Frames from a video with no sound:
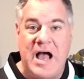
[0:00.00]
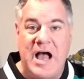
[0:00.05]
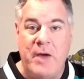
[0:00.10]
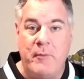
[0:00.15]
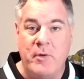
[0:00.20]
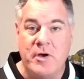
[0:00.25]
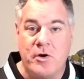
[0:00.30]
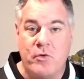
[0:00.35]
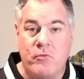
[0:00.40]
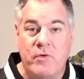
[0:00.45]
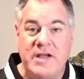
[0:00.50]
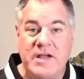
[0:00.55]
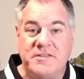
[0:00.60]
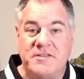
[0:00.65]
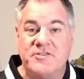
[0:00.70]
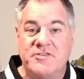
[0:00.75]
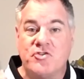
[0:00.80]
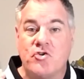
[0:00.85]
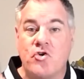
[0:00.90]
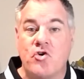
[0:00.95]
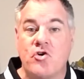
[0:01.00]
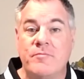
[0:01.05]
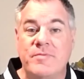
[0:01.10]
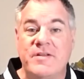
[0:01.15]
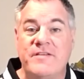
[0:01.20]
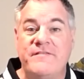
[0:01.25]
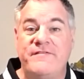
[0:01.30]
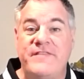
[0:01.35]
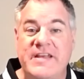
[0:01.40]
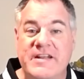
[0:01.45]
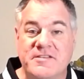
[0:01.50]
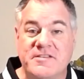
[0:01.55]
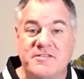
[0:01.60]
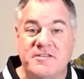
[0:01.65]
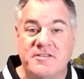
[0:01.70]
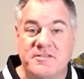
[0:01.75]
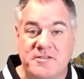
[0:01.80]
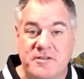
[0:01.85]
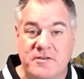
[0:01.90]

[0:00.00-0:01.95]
I want to write this urban fantasy